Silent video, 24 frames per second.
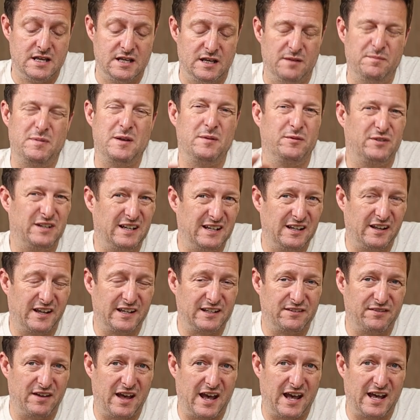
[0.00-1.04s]
And people didn't
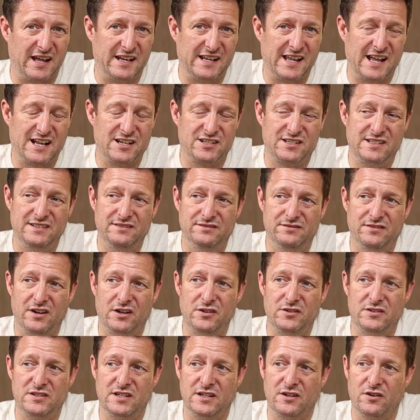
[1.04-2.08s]
like that. And they actually
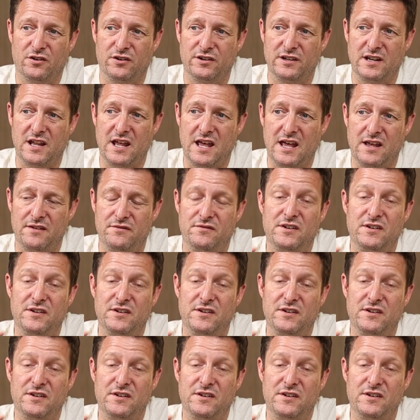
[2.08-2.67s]
voted on their